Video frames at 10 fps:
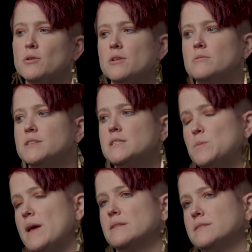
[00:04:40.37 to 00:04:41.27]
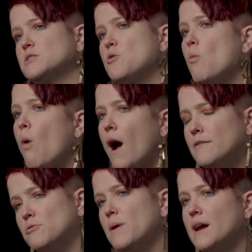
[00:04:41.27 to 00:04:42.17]
that really spans such a
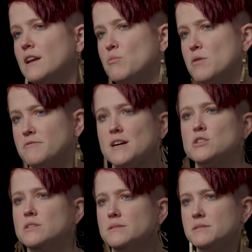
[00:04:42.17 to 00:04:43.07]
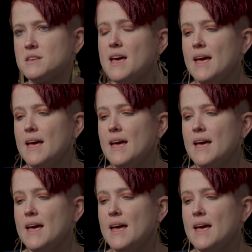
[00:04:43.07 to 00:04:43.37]
wide variety of professions.